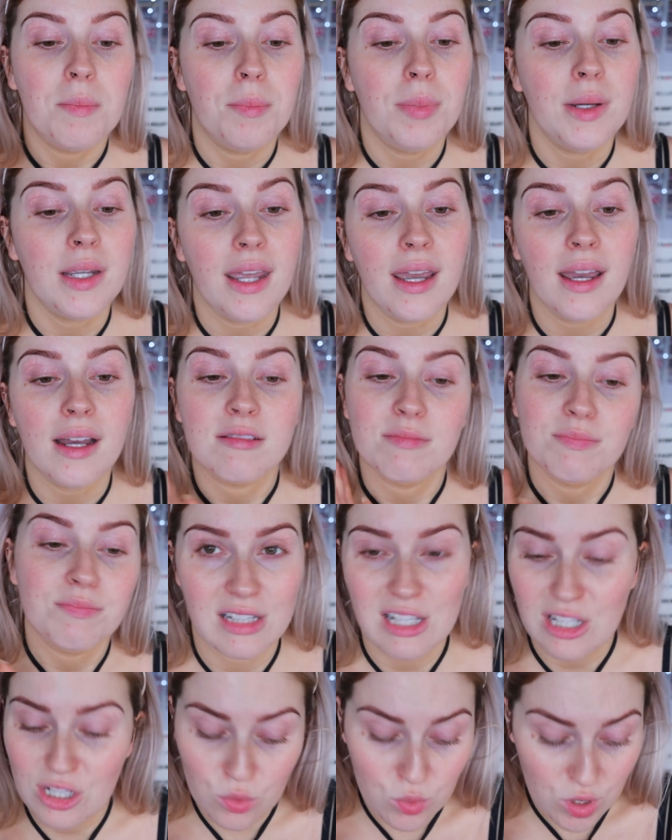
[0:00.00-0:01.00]
But yeah,
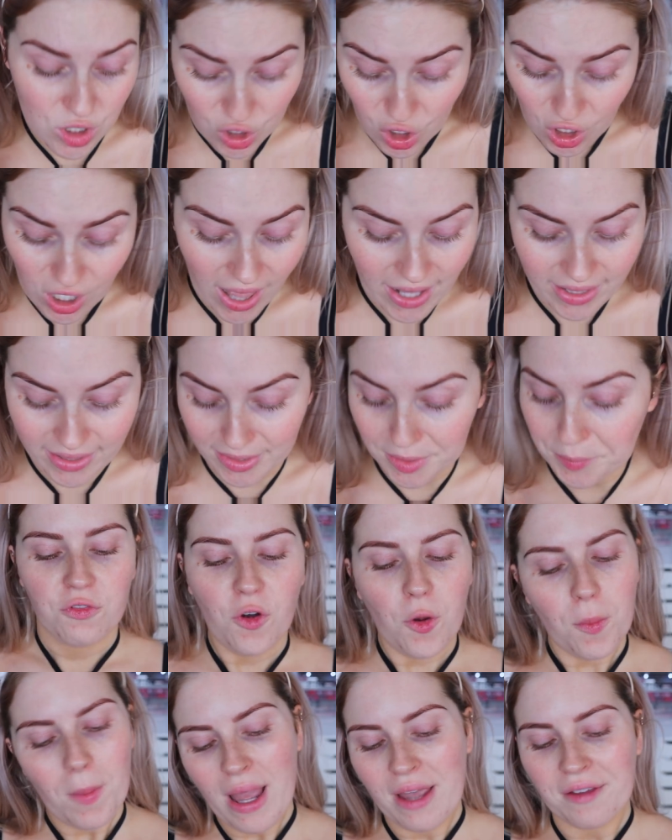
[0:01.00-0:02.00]
still did not like it.
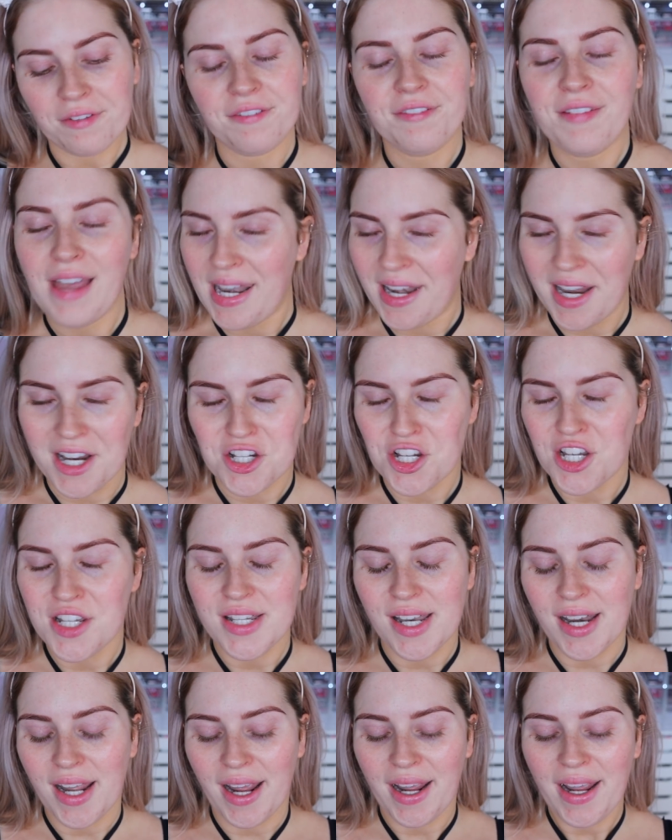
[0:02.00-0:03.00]
For my foundation
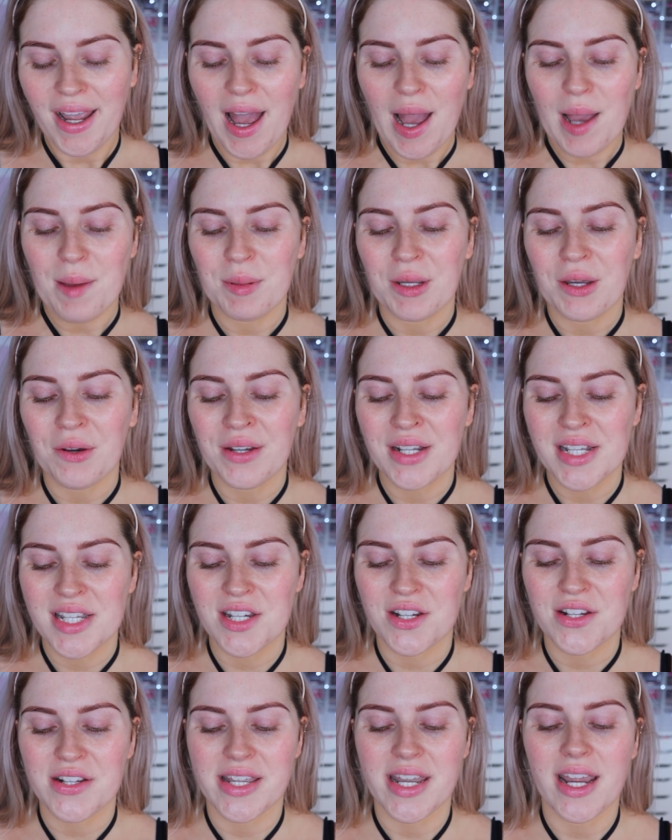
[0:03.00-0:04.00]
today, I'm going
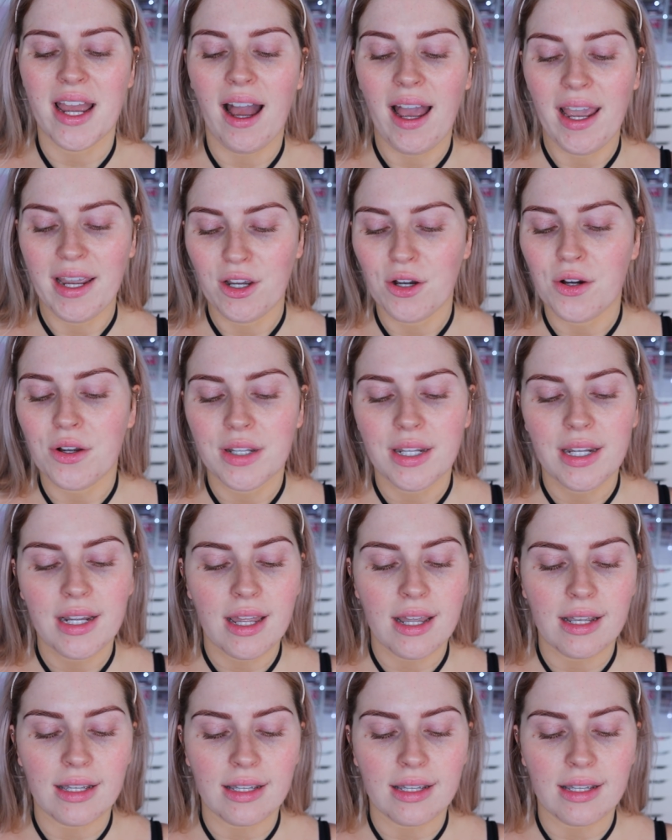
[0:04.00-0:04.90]
to use the Iconic